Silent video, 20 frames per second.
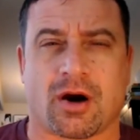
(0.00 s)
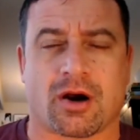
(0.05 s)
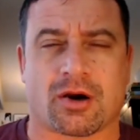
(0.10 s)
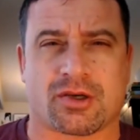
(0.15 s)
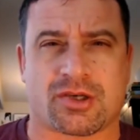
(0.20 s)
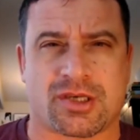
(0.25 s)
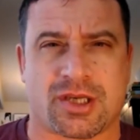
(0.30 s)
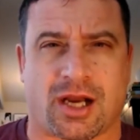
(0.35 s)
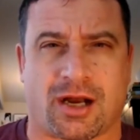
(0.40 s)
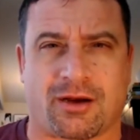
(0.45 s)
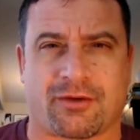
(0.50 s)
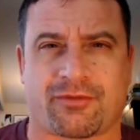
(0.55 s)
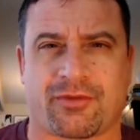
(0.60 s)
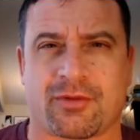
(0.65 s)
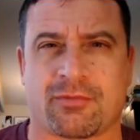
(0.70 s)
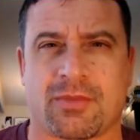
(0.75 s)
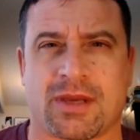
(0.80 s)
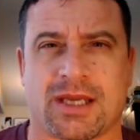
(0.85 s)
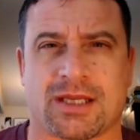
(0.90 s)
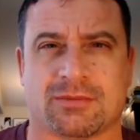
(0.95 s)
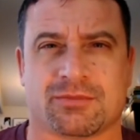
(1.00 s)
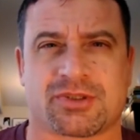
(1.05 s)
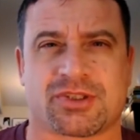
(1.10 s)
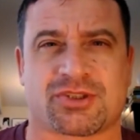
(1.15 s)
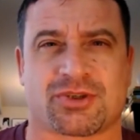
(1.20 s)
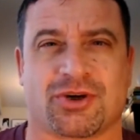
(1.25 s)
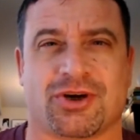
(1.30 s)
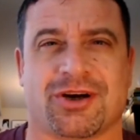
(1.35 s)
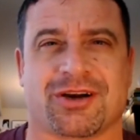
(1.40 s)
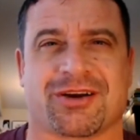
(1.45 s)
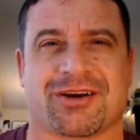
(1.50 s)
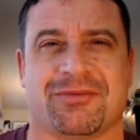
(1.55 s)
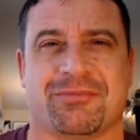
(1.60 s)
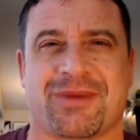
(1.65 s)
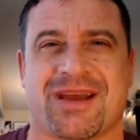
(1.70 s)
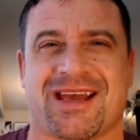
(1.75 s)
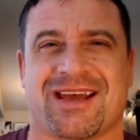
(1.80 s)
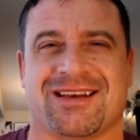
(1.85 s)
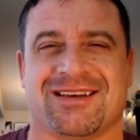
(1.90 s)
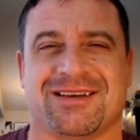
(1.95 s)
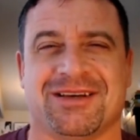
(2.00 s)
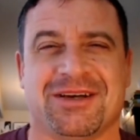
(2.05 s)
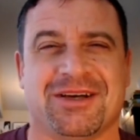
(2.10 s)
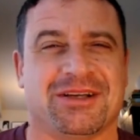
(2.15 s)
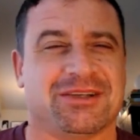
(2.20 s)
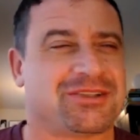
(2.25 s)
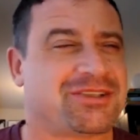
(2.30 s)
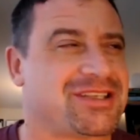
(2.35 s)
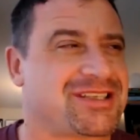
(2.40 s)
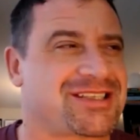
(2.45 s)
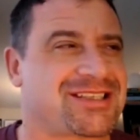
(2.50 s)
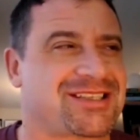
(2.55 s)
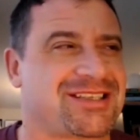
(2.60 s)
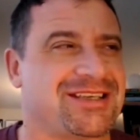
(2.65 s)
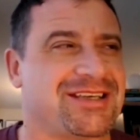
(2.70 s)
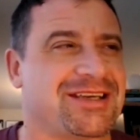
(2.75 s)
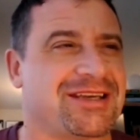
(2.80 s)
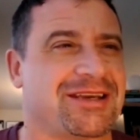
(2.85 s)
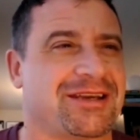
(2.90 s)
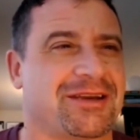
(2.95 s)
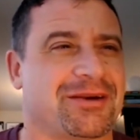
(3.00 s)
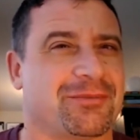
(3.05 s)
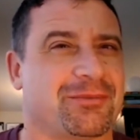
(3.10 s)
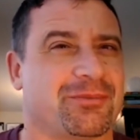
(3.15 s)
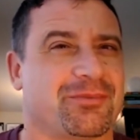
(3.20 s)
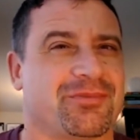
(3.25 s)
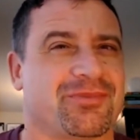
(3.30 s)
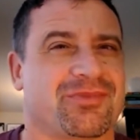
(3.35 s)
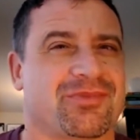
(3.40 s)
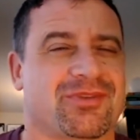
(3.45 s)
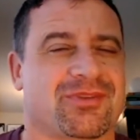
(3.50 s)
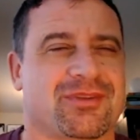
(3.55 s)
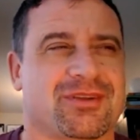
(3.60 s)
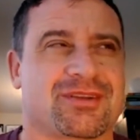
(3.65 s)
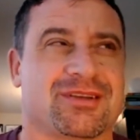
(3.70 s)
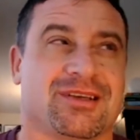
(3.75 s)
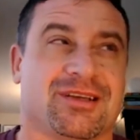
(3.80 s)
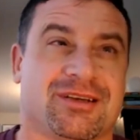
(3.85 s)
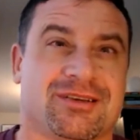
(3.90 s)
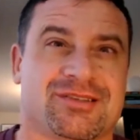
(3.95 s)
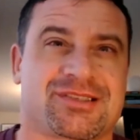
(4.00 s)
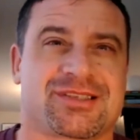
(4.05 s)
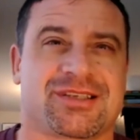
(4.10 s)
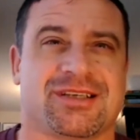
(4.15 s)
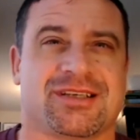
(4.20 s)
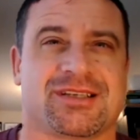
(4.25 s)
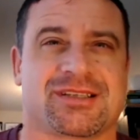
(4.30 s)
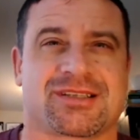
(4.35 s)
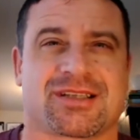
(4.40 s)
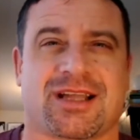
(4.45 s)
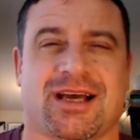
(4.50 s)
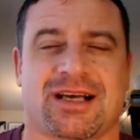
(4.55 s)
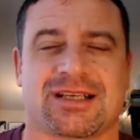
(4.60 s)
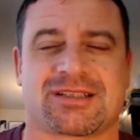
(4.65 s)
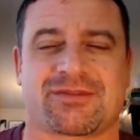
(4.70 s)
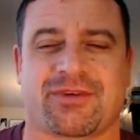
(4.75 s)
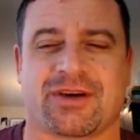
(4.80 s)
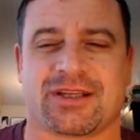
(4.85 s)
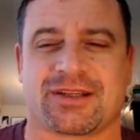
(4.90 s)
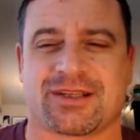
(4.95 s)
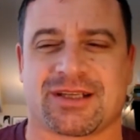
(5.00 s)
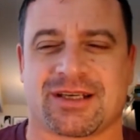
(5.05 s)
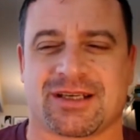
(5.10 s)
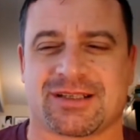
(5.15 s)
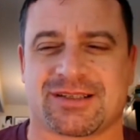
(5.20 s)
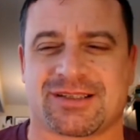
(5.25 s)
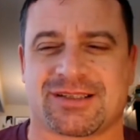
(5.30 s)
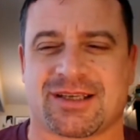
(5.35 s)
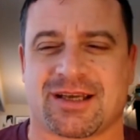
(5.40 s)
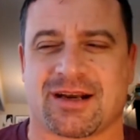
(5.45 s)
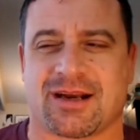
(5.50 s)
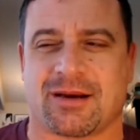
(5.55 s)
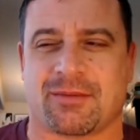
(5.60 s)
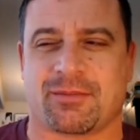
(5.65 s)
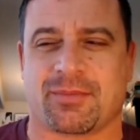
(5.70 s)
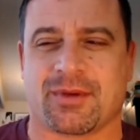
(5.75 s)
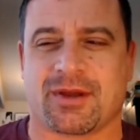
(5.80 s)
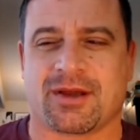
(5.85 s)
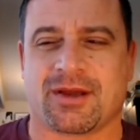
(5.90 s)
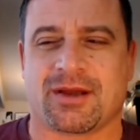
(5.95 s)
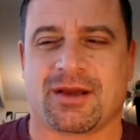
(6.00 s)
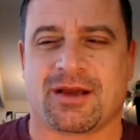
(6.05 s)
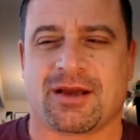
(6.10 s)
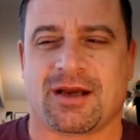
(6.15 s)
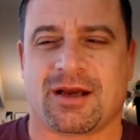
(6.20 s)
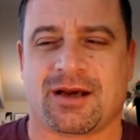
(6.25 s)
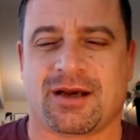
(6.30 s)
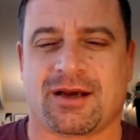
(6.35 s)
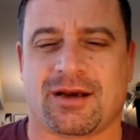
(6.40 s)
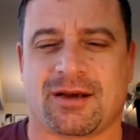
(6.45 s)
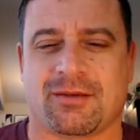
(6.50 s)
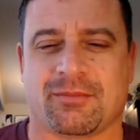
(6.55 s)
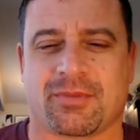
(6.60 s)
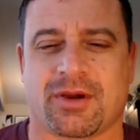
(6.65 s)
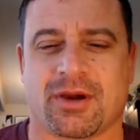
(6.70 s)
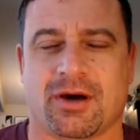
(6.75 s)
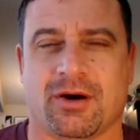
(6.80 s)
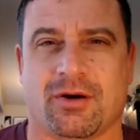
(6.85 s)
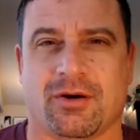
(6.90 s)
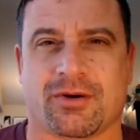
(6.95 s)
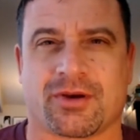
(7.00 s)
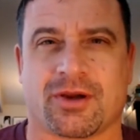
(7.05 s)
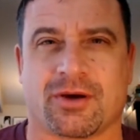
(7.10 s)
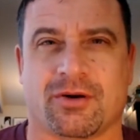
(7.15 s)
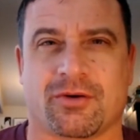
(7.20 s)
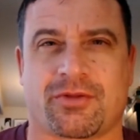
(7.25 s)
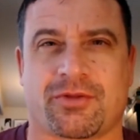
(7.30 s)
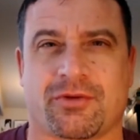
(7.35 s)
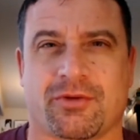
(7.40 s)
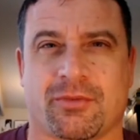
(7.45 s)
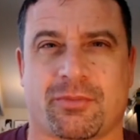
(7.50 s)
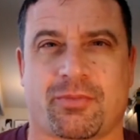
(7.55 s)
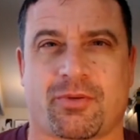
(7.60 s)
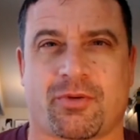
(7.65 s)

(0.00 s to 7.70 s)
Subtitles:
are tough and made him stronger. And man, to see him, see his last fight that he had set up, go through